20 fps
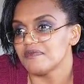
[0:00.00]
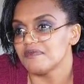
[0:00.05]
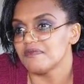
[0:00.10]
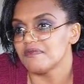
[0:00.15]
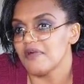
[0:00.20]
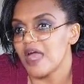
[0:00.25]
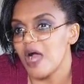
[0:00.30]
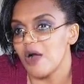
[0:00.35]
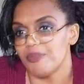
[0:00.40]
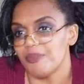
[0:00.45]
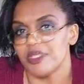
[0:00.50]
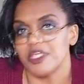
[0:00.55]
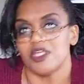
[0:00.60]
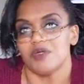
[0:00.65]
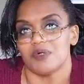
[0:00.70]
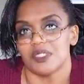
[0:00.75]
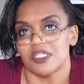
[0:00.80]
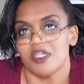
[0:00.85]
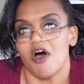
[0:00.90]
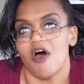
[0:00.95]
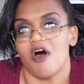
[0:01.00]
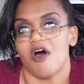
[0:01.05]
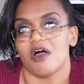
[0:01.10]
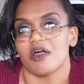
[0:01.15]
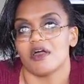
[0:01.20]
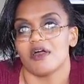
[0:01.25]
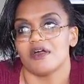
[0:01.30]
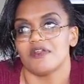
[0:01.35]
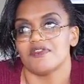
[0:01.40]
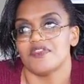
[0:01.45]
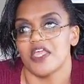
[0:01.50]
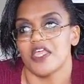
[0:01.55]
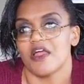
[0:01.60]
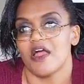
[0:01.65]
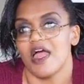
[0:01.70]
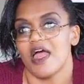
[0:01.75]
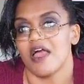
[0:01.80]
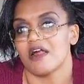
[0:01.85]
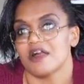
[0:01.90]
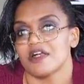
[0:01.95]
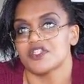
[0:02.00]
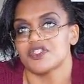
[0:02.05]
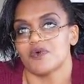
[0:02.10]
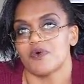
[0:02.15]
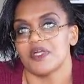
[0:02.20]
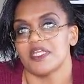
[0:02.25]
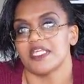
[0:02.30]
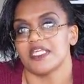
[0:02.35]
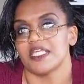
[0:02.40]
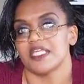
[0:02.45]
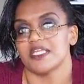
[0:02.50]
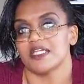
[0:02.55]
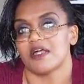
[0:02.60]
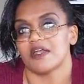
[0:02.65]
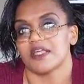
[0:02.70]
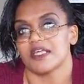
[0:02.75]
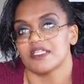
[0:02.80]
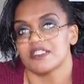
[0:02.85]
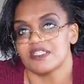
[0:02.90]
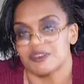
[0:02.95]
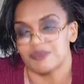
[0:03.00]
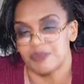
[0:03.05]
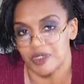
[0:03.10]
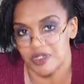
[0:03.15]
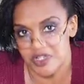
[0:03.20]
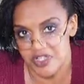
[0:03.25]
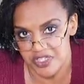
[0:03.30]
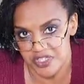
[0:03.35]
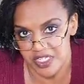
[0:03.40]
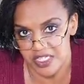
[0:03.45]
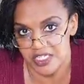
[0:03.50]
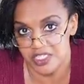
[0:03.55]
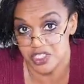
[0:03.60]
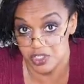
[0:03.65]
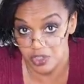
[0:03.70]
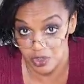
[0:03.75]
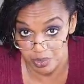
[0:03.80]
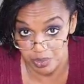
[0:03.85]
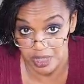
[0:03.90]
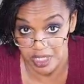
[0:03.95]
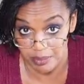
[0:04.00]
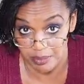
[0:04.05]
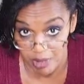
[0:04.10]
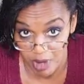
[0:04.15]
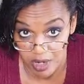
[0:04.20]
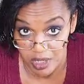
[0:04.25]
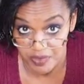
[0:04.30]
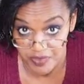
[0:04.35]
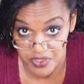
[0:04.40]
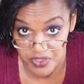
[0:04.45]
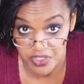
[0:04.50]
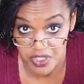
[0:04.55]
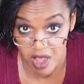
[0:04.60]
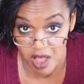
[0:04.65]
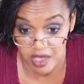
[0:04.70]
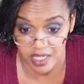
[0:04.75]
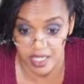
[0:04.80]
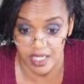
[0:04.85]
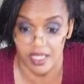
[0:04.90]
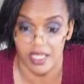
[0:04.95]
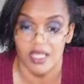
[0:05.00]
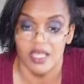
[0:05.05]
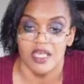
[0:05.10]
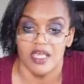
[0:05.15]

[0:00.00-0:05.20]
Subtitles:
helping you along, they are joining in on a conspiracy to be a part of the stalking.